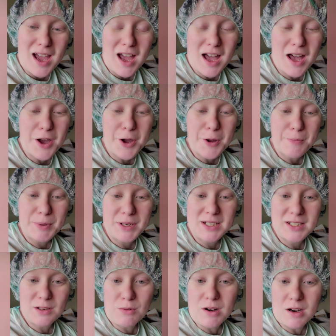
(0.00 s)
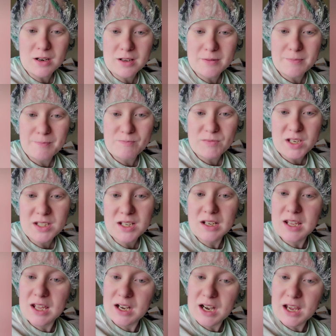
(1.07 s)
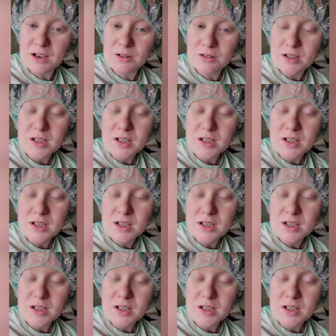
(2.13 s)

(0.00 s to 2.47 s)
But it did work. It did get it out.